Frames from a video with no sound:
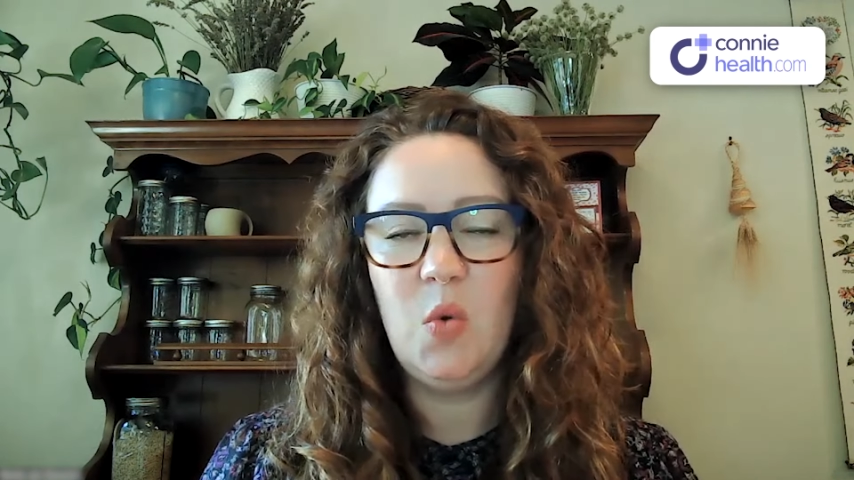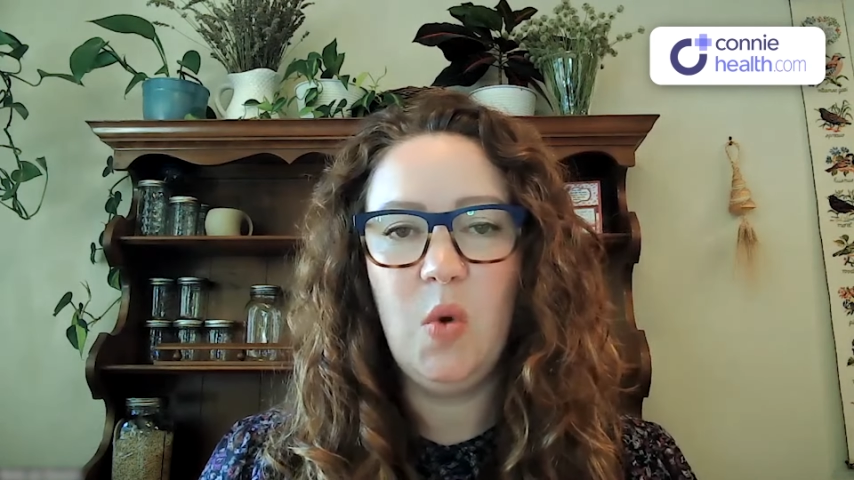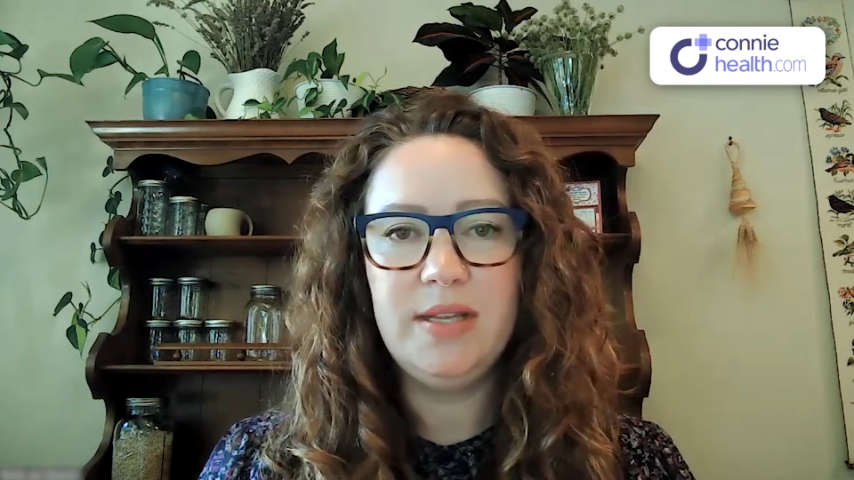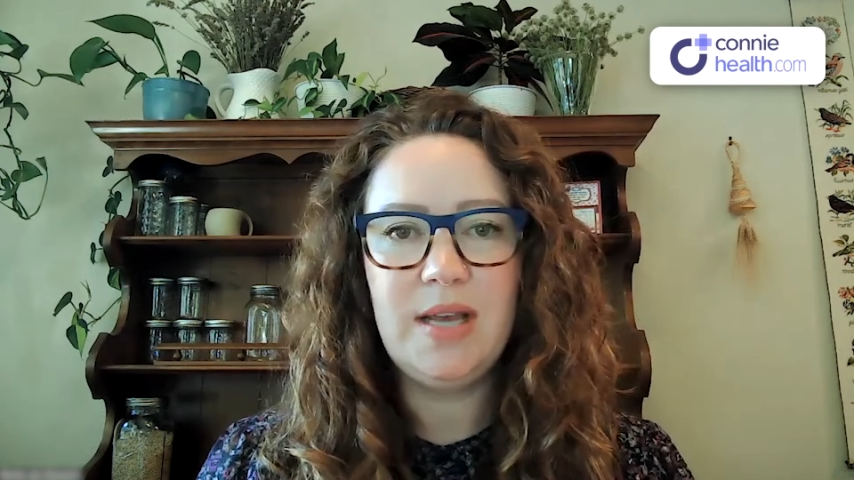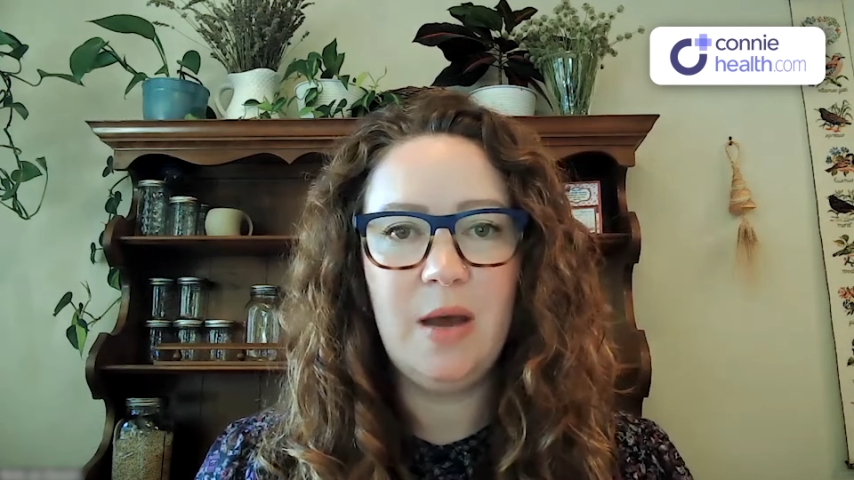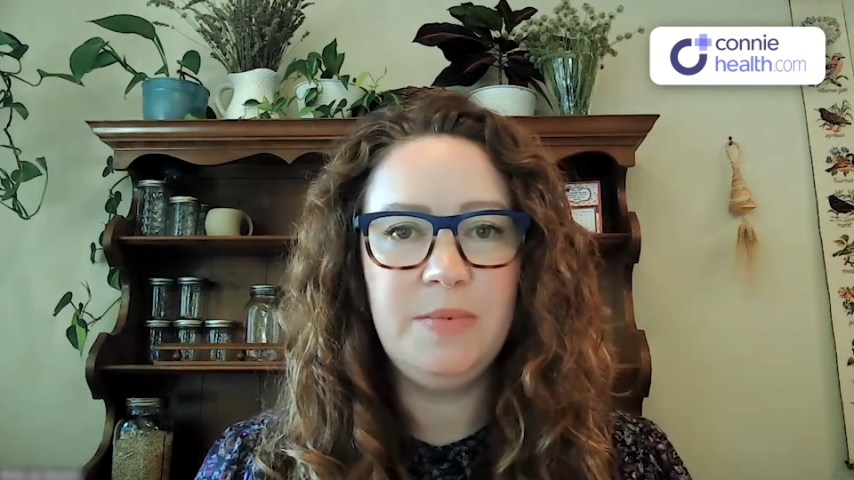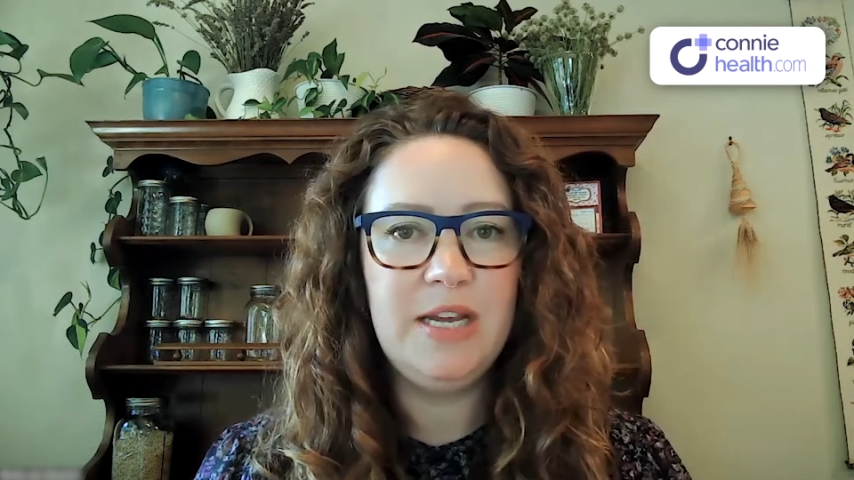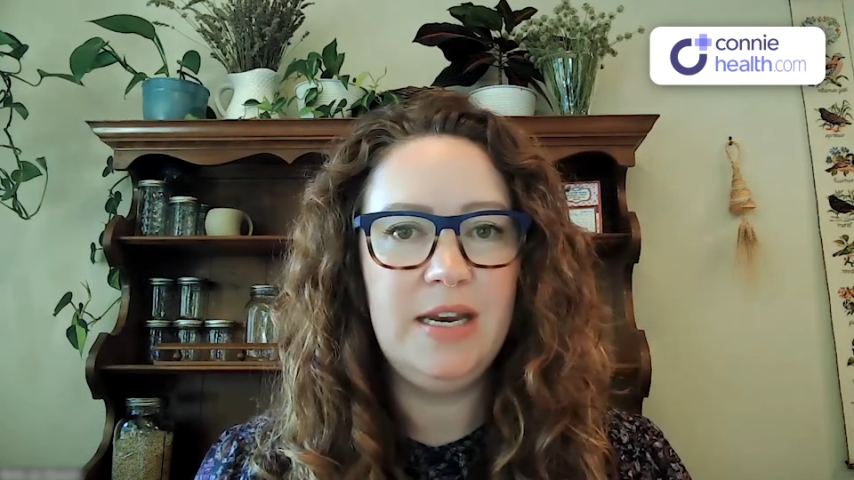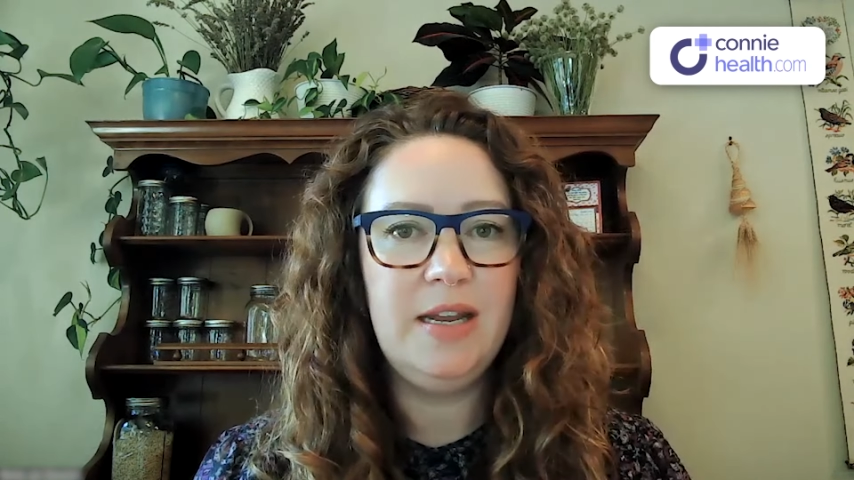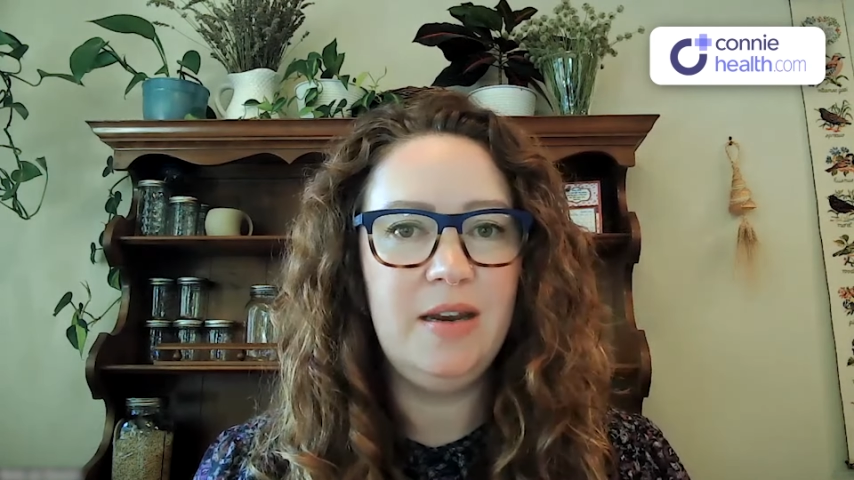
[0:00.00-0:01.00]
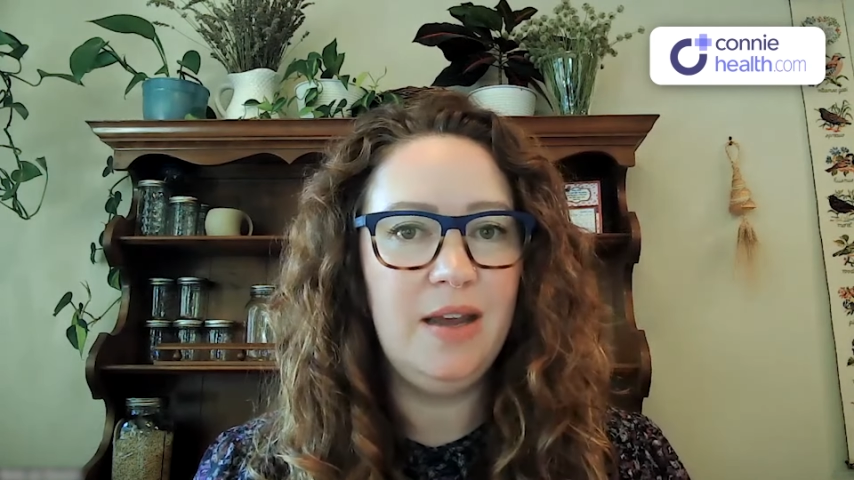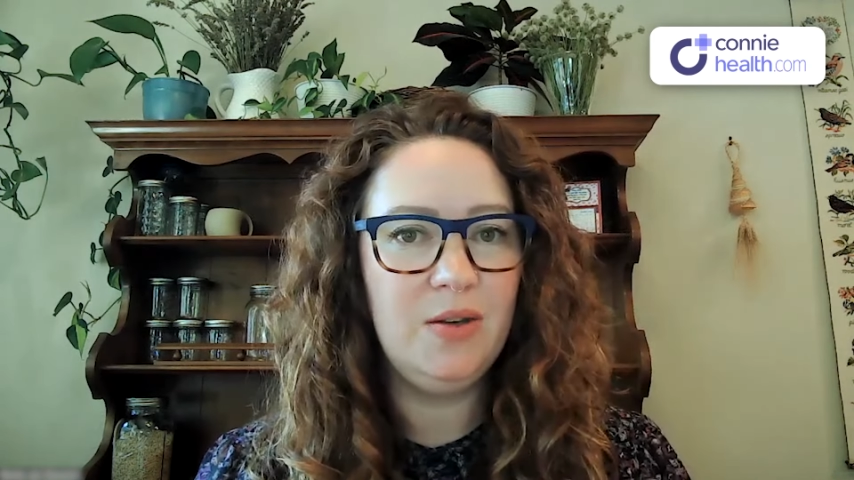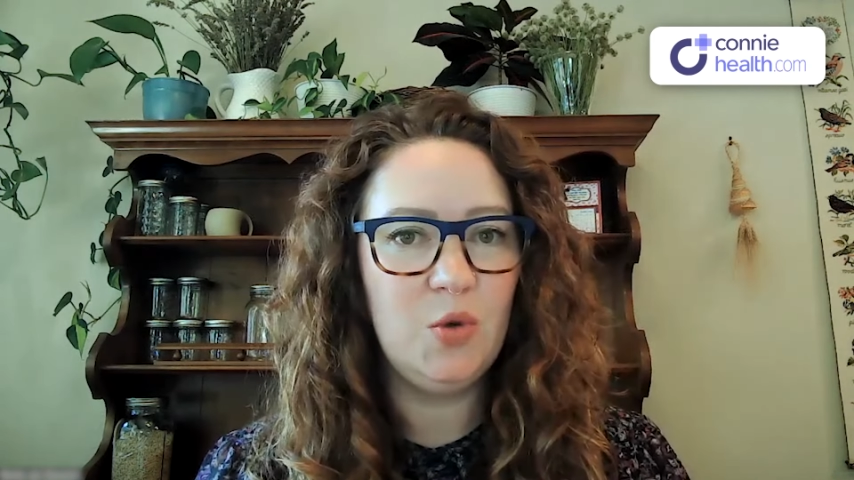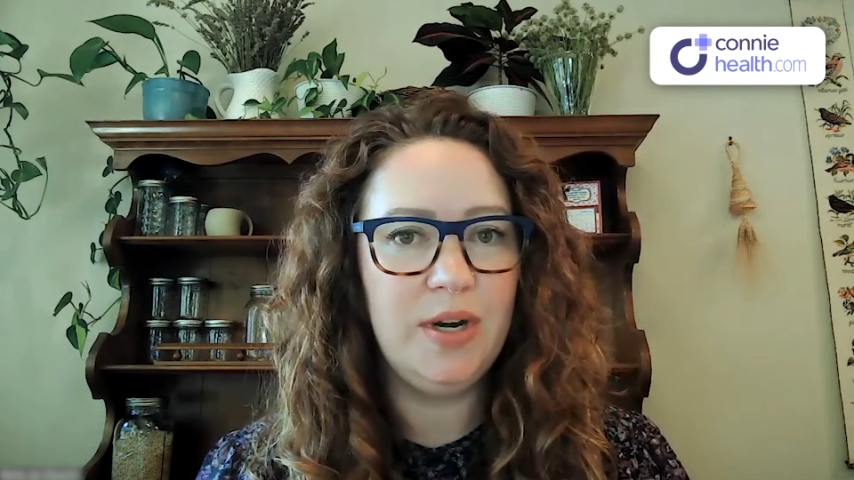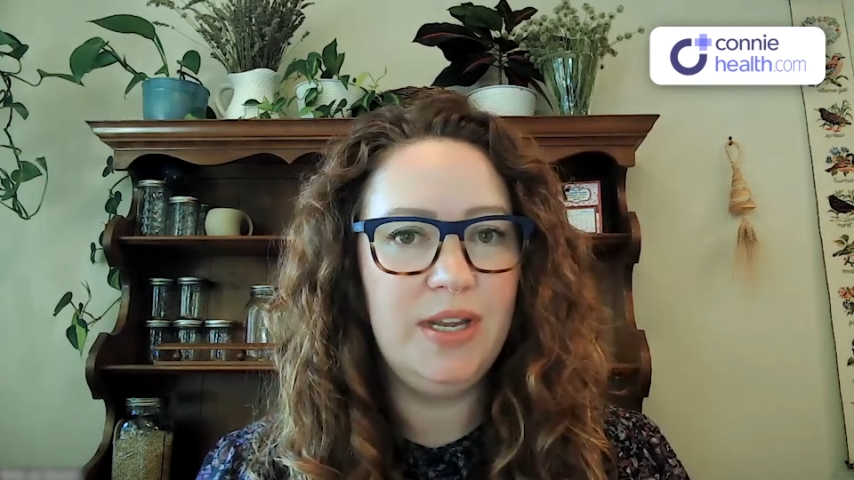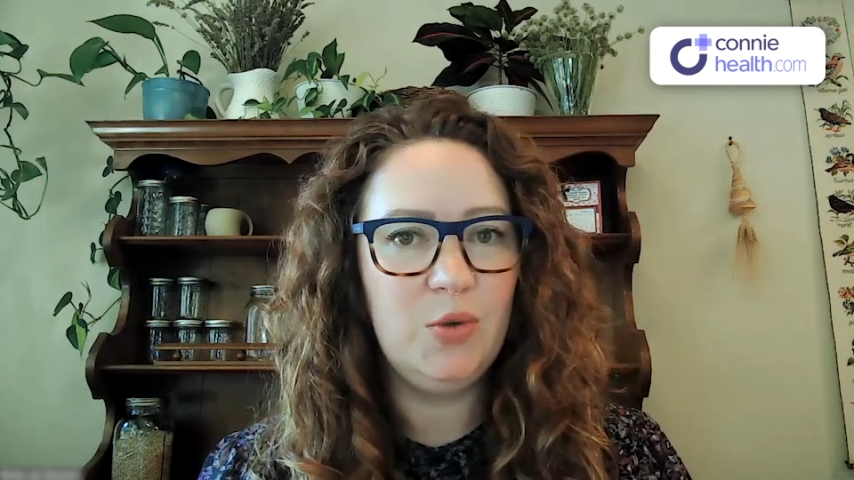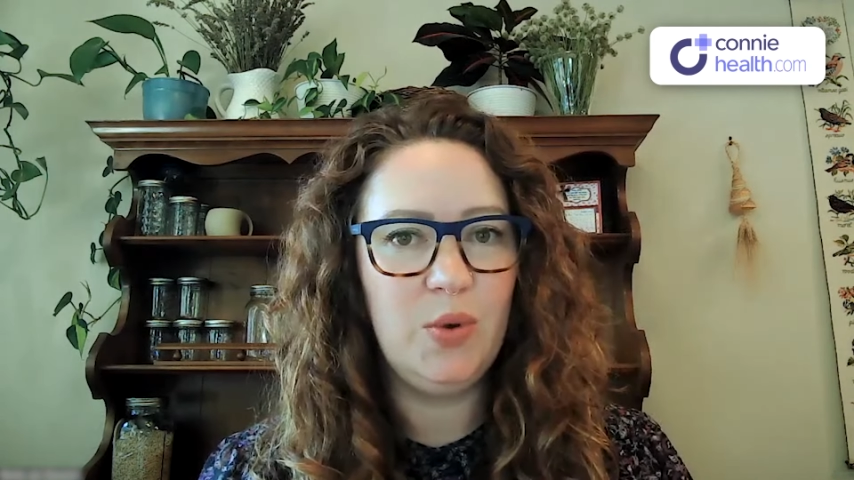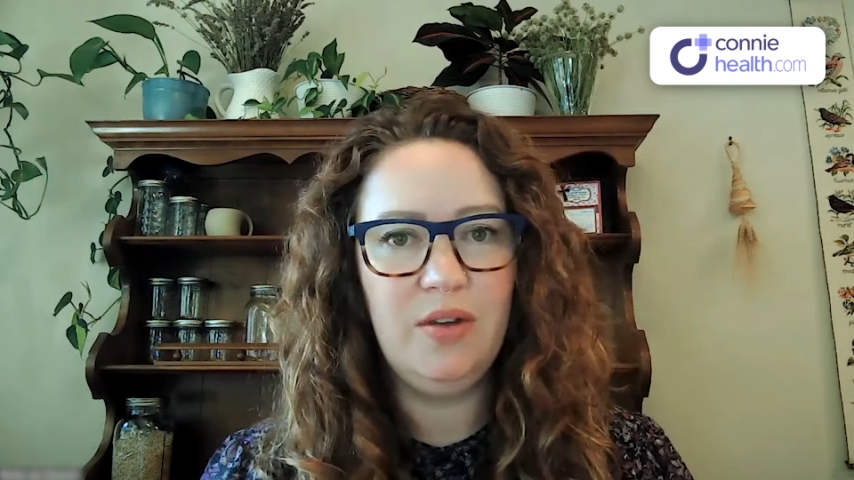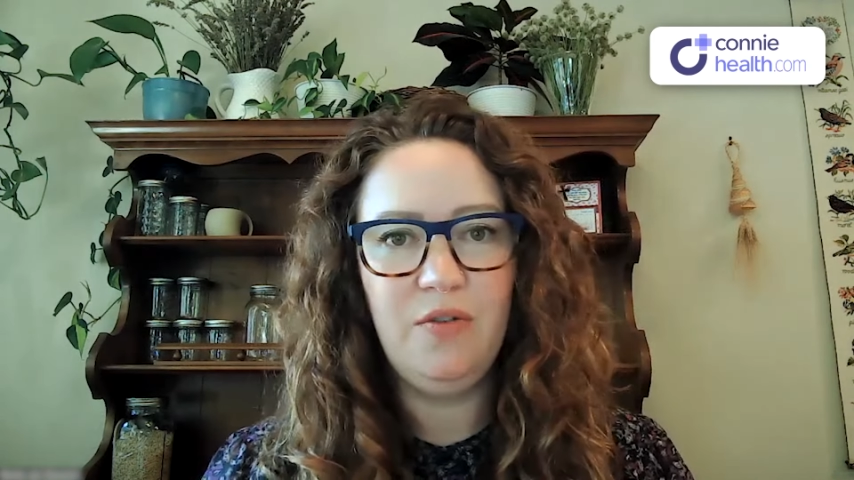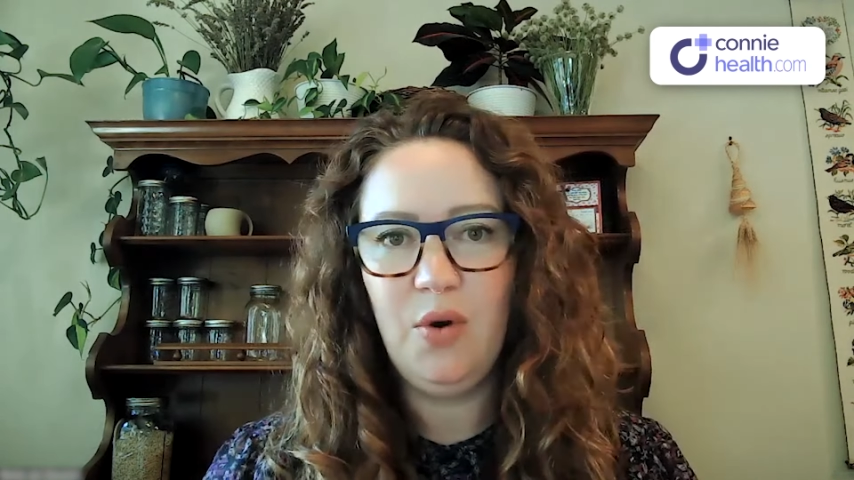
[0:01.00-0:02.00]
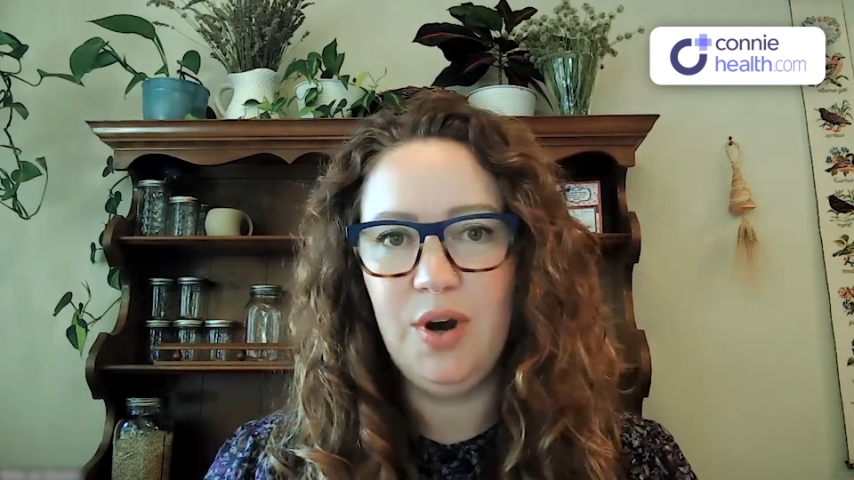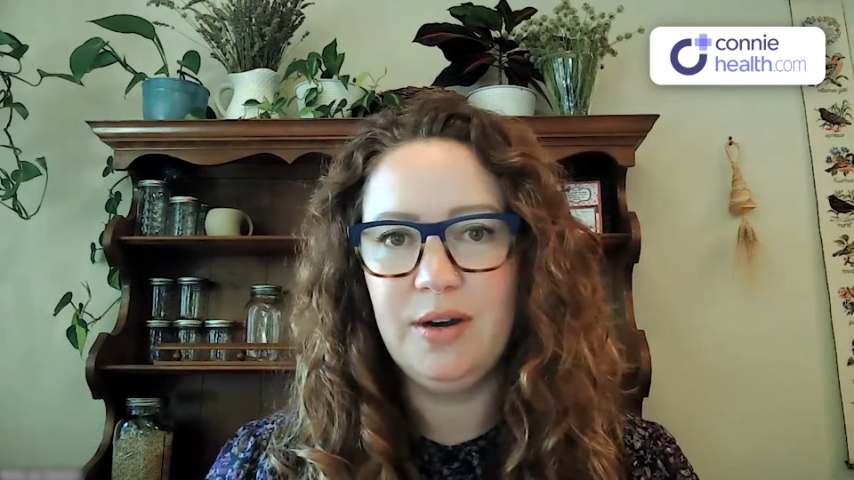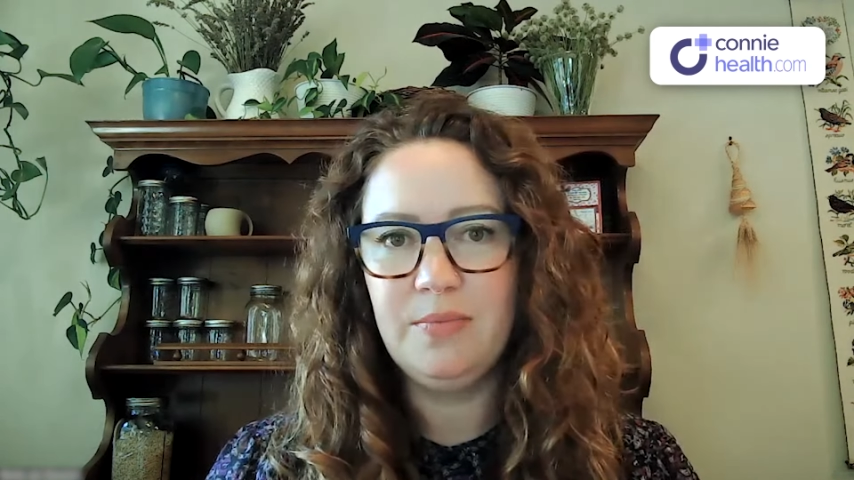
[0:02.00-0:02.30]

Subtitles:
was updated in 2024.